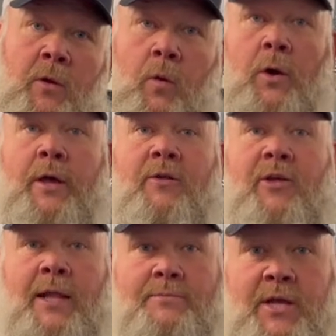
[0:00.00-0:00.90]
Or you can
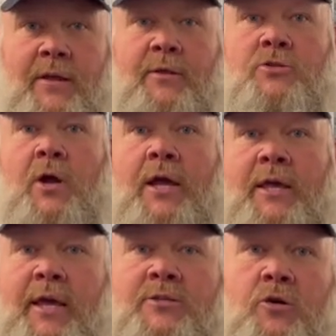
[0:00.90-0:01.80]
tell them, take the truck,
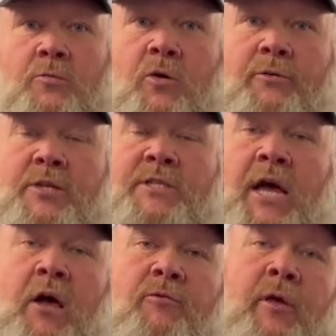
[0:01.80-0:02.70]
kids, go move yourself.